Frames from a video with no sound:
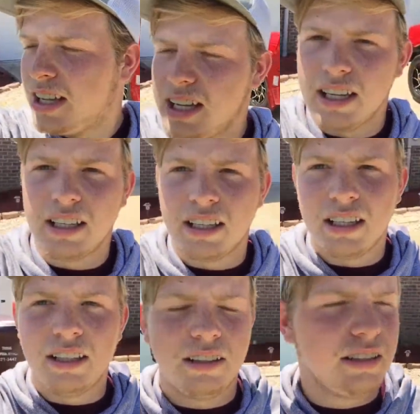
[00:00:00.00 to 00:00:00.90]

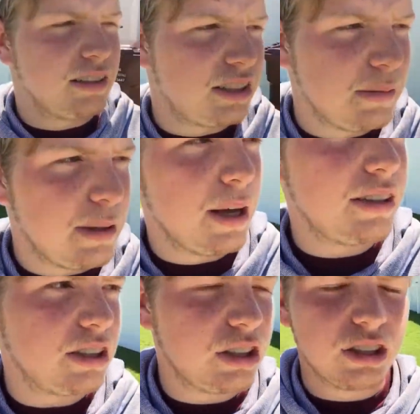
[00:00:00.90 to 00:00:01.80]
He sent me a
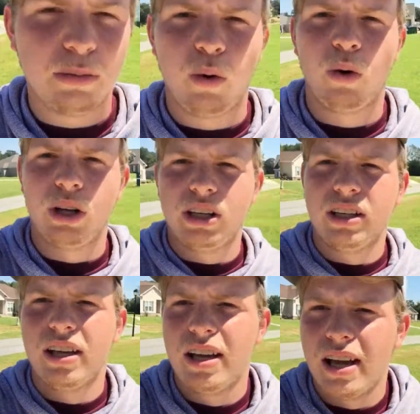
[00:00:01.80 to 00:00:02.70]
message in the morning,
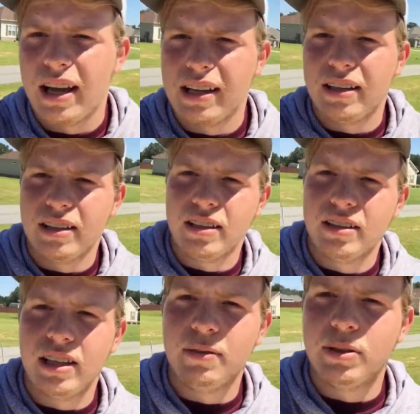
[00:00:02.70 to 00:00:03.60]

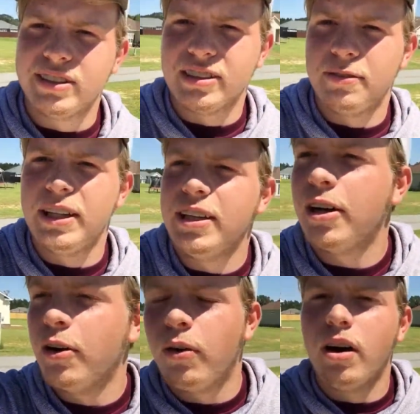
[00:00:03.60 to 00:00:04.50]
and it was a
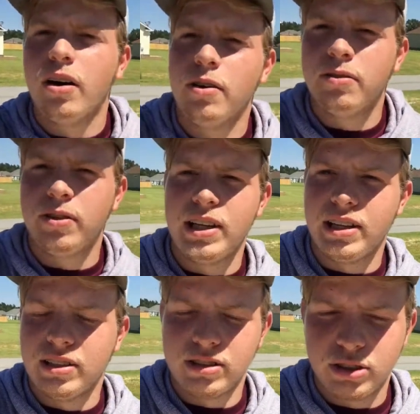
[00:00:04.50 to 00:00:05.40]
video of
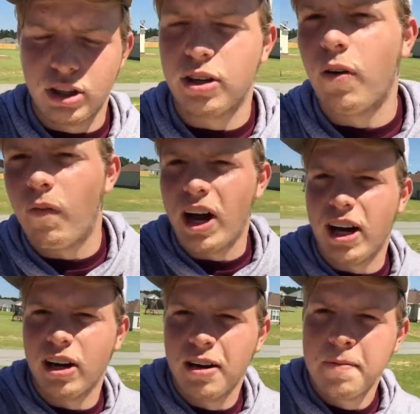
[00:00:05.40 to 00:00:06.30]
his truck on
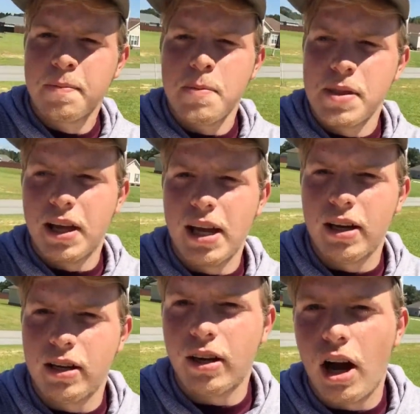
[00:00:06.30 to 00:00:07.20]
fire.
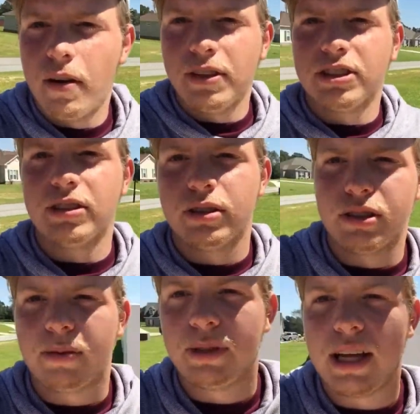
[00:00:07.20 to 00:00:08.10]
And obviously this was
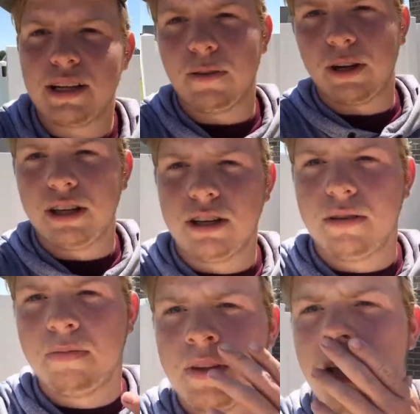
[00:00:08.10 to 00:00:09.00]
upsetting for
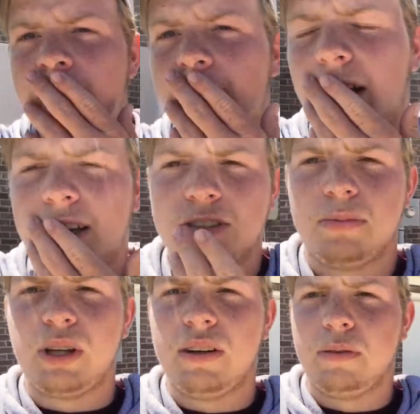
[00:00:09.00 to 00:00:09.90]
him. It was
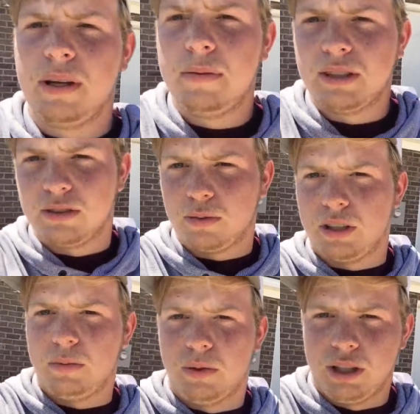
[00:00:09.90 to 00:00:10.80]
upsetting for me because it was a
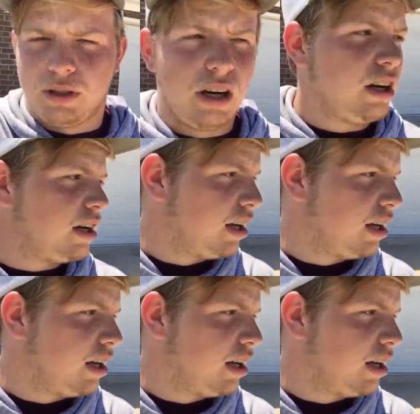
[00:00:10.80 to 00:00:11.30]
really pretty truck.